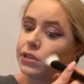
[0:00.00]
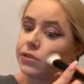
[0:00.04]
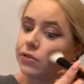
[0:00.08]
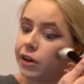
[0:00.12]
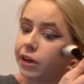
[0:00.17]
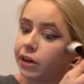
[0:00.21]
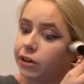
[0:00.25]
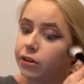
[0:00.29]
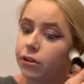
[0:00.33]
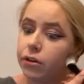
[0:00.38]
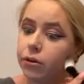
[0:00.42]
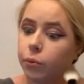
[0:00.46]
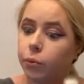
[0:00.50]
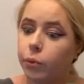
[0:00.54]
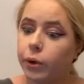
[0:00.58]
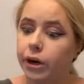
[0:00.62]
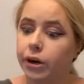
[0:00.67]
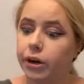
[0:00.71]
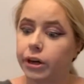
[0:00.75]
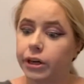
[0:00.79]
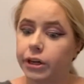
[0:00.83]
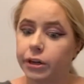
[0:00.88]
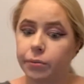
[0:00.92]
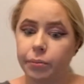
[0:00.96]
Vale,
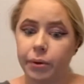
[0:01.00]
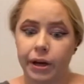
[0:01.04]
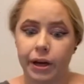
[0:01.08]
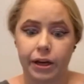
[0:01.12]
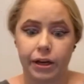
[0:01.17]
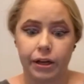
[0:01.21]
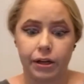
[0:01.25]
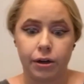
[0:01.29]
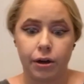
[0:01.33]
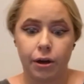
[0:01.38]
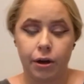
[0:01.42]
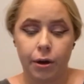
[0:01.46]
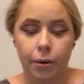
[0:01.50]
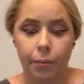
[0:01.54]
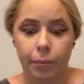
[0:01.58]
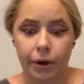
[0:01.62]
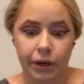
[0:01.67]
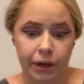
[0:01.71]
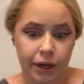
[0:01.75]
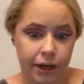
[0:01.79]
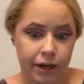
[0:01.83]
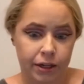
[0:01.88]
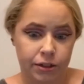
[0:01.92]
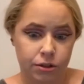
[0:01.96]
wearied and pained by
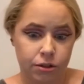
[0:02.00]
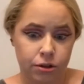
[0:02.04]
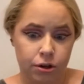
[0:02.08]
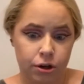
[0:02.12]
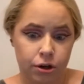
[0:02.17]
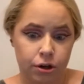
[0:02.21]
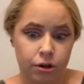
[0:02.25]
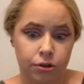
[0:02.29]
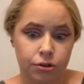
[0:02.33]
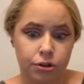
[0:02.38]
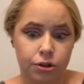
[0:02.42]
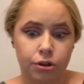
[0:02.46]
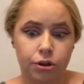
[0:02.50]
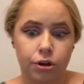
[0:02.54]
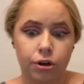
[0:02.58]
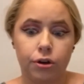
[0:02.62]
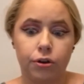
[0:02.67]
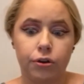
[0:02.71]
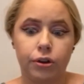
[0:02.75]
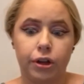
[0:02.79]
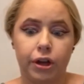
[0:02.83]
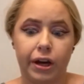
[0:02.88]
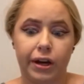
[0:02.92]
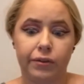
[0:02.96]
cancer, took her
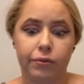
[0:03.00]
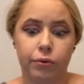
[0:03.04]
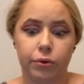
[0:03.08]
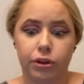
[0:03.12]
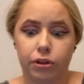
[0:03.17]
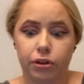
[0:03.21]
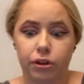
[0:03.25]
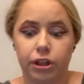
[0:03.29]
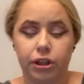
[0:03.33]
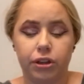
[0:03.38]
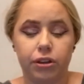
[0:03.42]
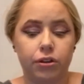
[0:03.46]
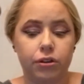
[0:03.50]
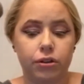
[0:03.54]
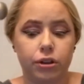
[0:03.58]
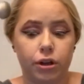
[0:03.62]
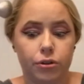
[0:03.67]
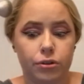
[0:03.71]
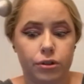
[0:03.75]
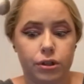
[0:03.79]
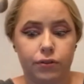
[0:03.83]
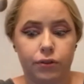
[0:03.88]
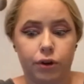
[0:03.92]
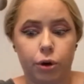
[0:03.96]
own life with a lethal
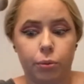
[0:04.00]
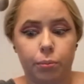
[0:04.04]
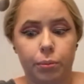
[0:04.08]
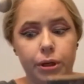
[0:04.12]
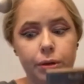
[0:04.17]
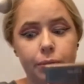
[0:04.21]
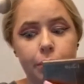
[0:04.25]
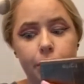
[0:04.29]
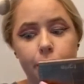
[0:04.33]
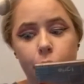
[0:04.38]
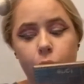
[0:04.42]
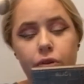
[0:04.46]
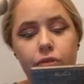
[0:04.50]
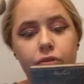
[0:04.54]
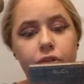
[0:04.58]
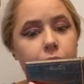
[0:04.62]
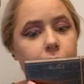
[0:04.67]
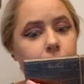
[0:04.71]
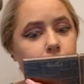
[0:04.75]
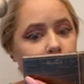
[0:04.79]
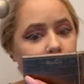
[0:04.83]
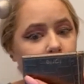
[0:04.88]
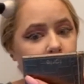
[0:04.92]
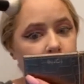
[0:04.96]
dose of opium and
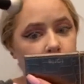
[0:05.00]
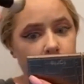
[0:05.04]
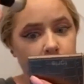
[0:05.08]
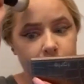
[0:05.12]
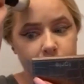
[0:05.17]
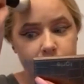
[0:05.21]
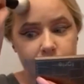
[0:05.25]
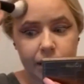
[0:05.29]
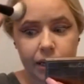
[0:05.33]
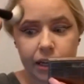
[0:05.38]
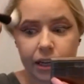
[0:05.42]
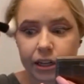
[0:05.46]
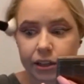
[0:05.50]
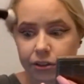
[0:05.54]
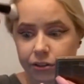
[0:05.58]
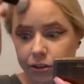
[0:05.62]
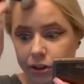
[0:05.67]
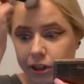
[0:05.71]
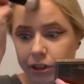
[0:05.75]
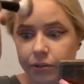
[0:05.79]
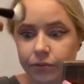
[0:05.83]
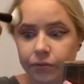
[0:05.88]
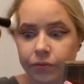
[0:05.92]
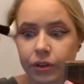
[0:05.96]
morphine back in
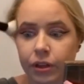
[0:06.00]
1883.